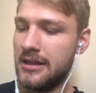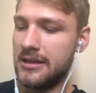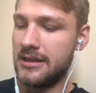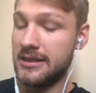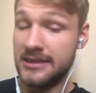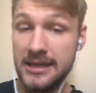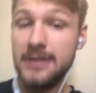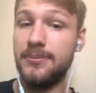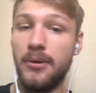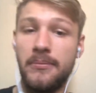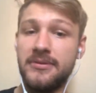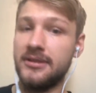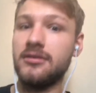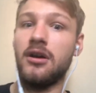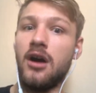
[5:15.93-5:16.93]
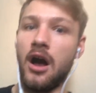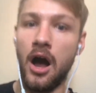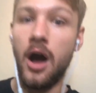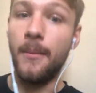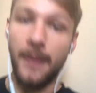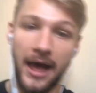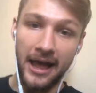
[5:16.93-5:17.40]
These problems
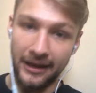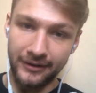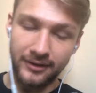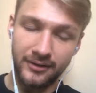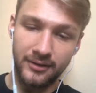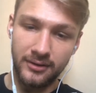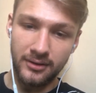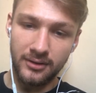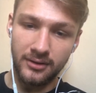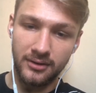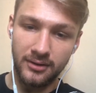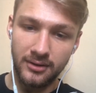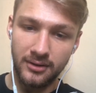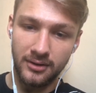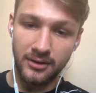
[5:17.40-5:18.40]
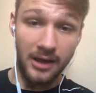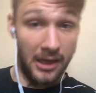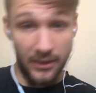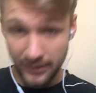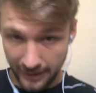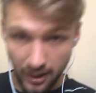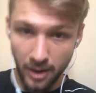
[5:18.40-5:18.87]
are bad.
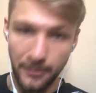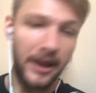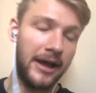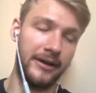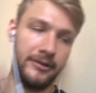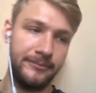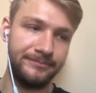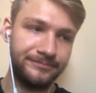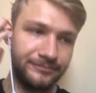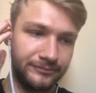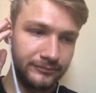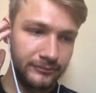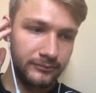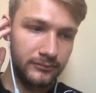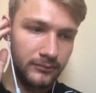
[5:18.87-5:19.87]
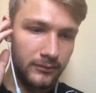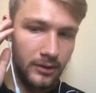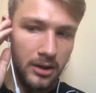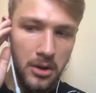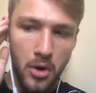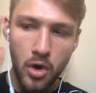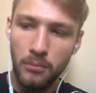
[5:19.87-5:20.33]
They are bad.
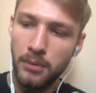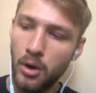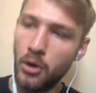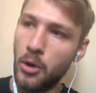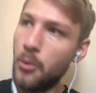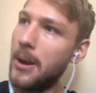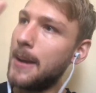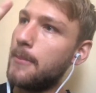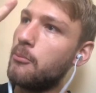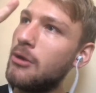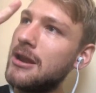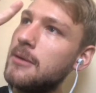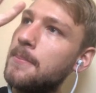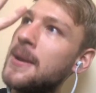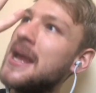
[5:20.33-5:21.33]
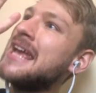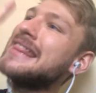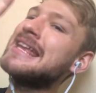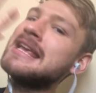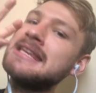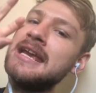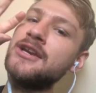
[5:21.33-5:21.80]
But when you put
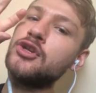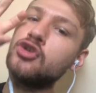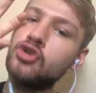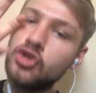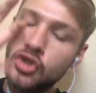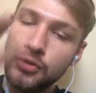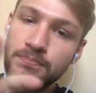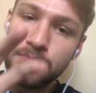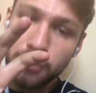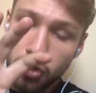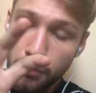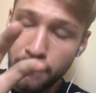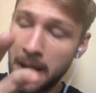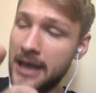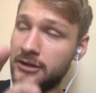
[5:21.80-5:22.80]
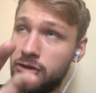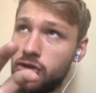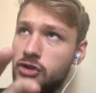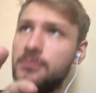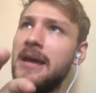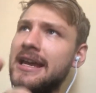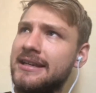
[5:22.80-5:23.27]
this into
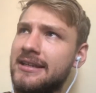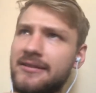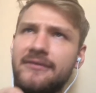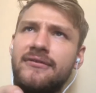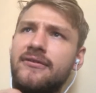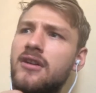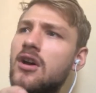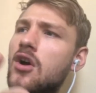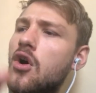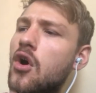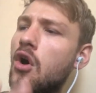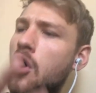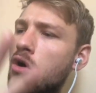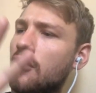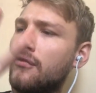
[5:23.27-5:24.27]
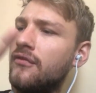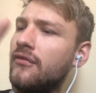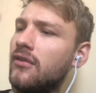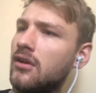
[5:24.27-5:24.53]
perspective of